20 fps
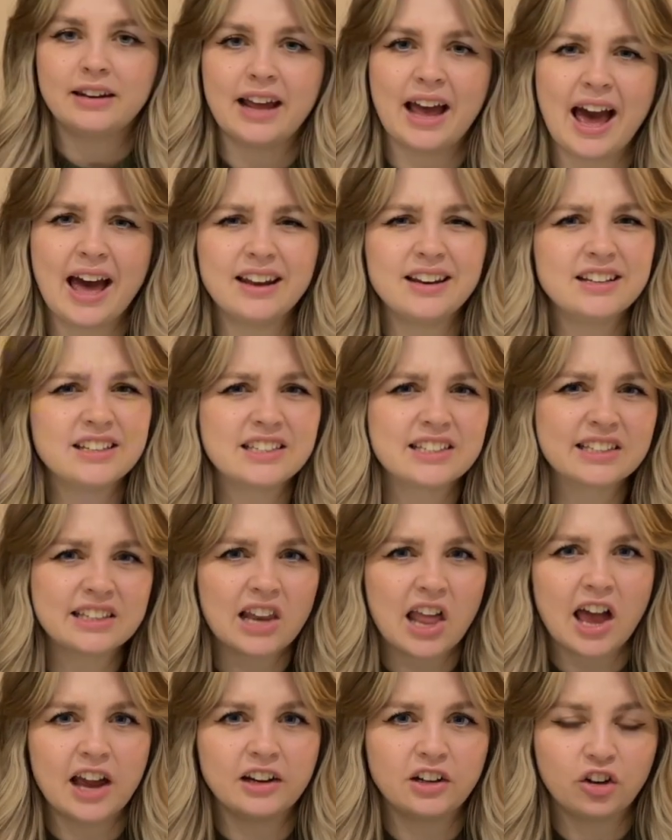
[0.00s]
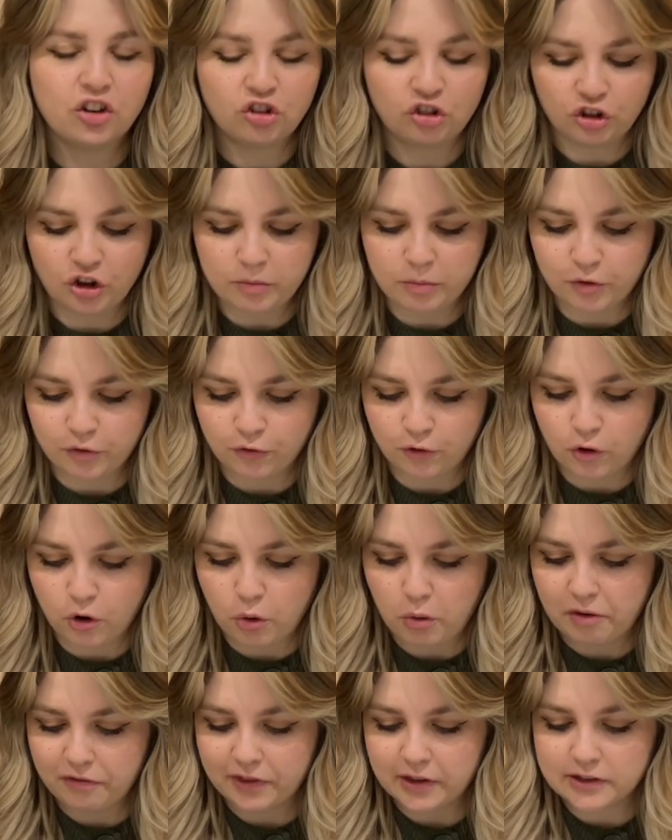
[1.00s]
They had a slider shoe
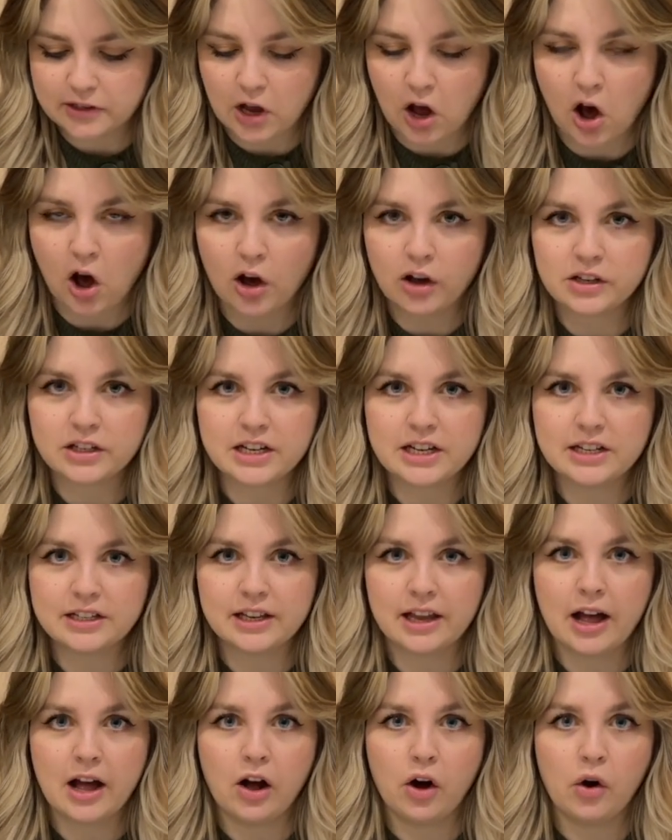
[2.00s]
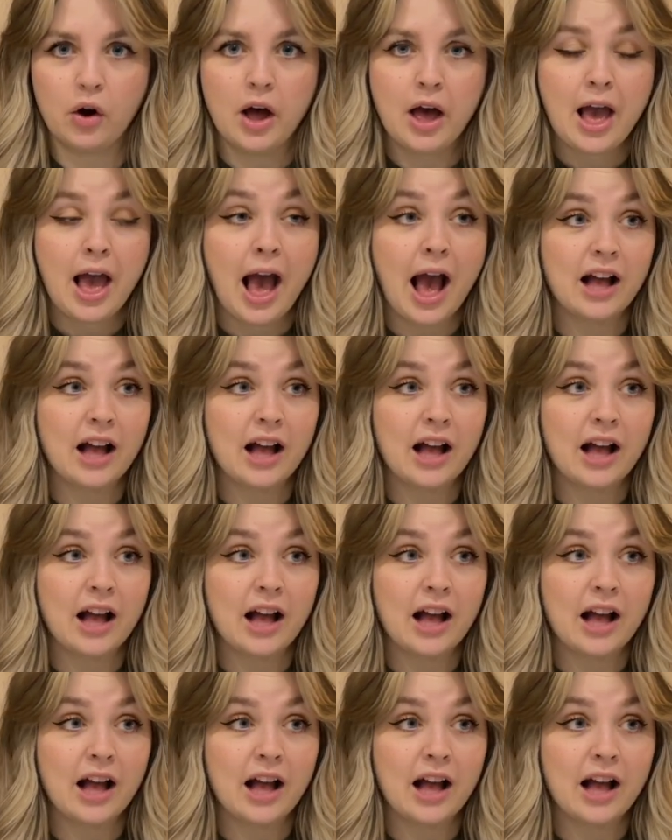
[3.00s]
before with this heart detail,